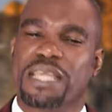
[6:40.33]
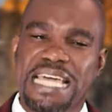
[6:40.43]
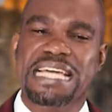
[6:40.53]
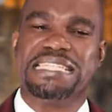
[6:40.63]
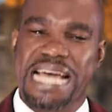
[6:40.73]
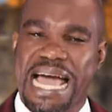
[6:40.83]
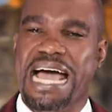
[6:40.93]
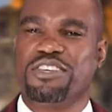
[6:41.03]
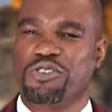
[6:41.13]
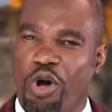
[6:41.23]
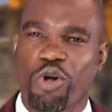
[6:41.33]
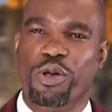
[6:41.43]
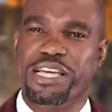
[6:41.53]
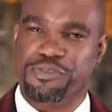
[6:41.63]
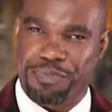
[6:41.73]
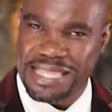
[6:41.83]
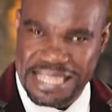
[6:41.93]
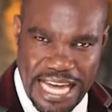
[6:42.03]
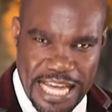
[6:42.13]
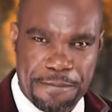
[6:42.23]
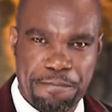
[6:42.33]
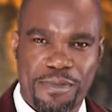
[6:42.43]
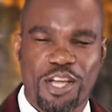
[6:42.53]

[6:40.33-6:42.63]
It has always been there.